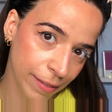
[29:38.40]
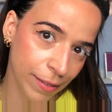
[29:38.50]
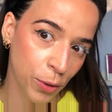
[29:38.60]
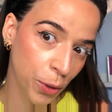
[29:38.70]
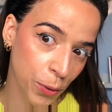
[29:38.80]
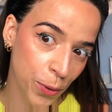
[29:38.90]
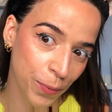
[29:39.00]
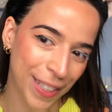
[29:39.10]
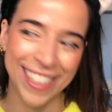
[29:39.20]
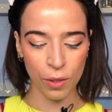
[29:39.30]
Who knows?
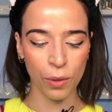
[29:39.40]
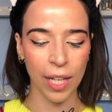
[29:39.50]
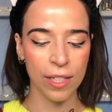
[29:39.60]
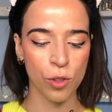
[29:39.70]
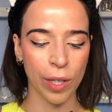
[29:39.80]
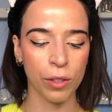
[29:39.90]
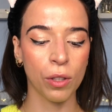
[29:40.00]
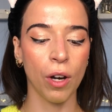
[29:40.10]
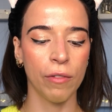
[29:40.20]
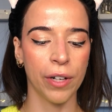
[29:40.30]
So let's try to
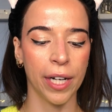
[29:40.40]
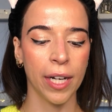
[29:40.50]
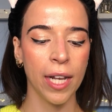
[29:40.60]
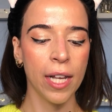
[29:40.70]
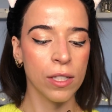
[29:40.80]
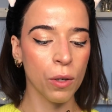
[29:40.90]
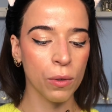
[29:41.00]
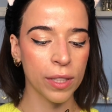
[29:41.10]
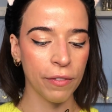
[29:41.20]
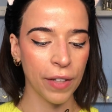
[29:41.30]
cover it. So
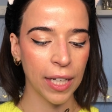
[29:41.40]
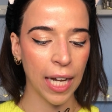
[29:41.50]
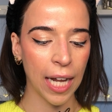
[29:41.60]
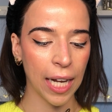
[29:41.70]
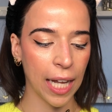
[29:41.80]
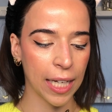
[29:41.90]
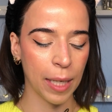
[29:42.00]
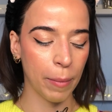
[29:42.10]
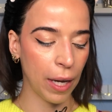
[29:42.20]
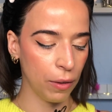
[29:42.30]
the thing I like
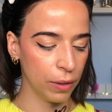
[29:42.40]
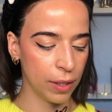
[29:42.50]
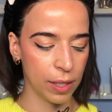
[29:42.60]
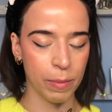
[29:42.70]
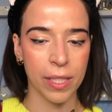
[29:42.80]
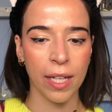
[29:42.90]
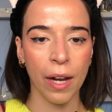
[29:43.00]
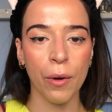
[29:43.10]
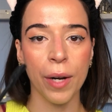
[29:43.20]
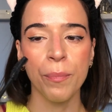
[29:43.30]
about this
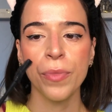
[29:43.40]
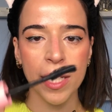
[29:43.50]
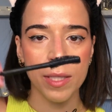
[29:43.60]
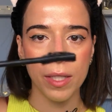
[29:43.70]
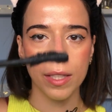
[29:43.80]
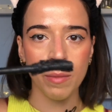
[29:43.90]
mascara is the